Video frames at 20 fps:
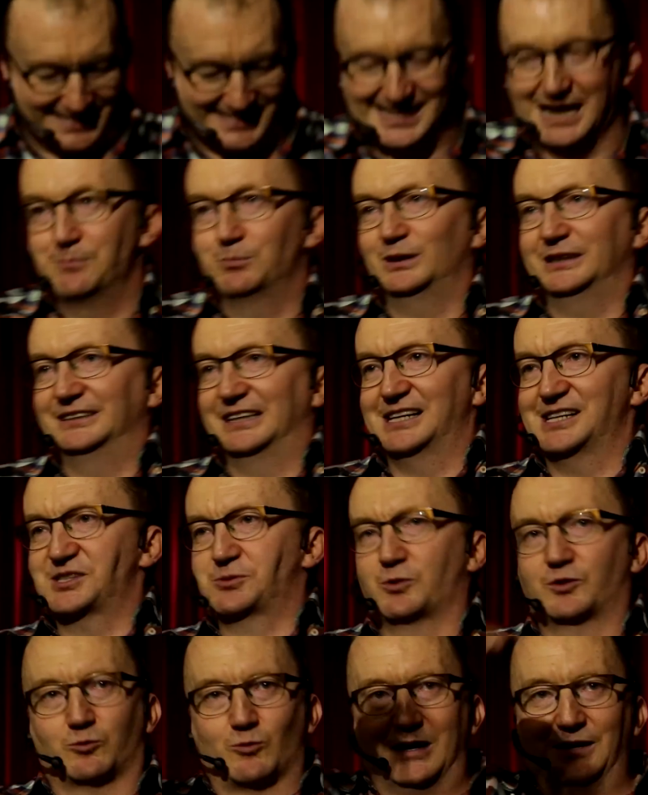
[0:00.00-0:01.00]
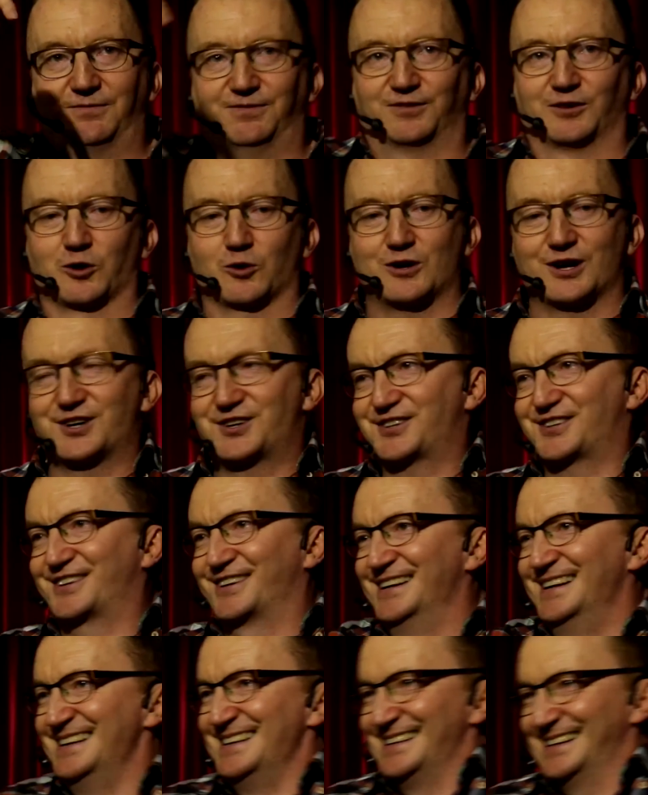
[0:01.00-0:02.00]
assembling his with great
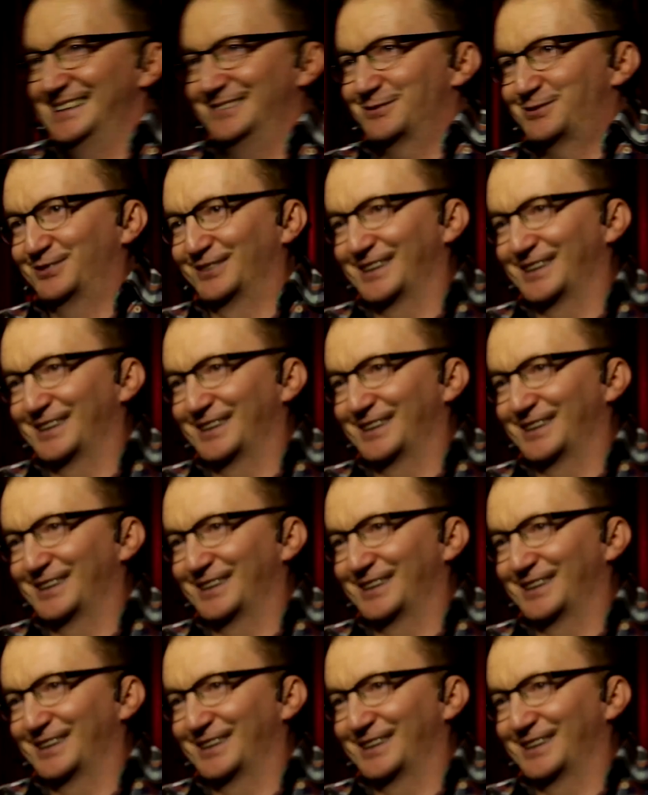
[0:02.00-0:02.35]
flourish and